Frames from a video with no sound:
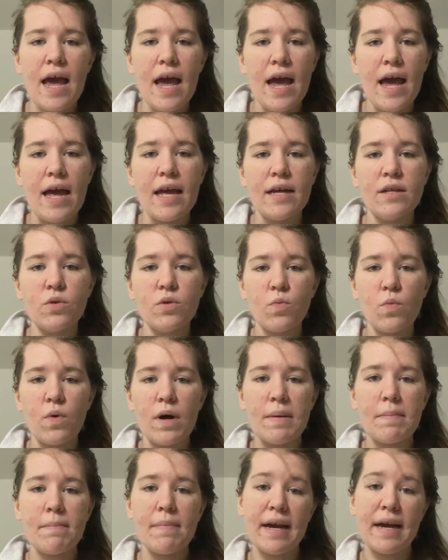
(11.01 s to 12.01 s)
and
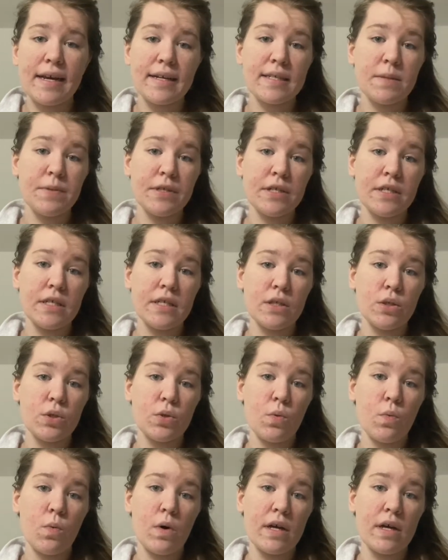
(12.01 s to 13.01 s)
what my experience
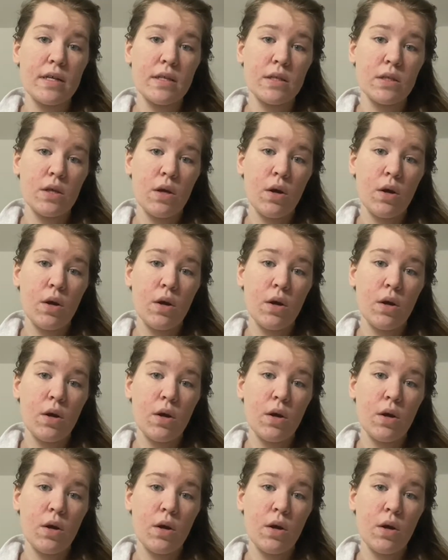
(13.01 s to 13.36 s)
was